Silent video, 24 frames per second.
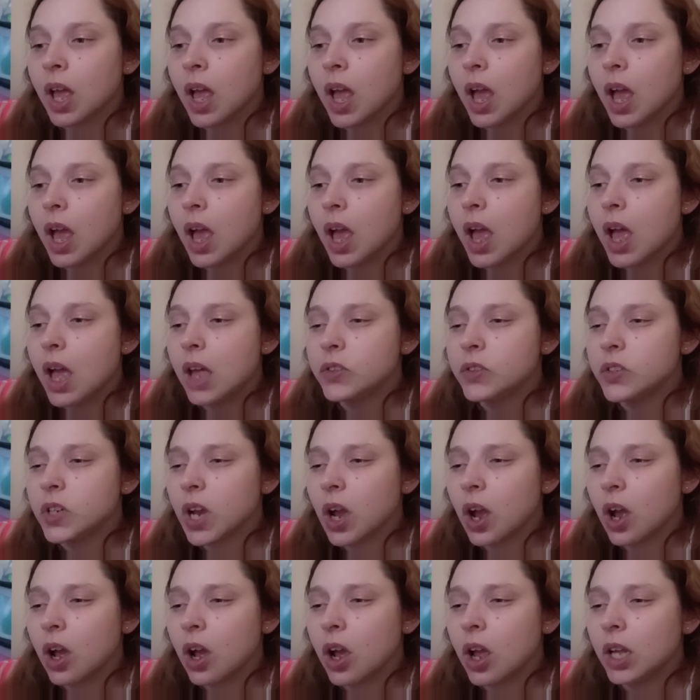and
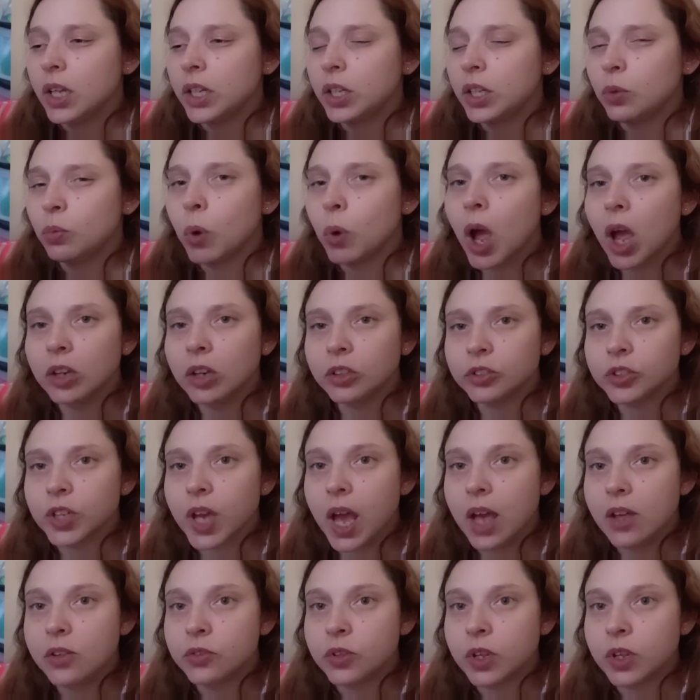he worked as a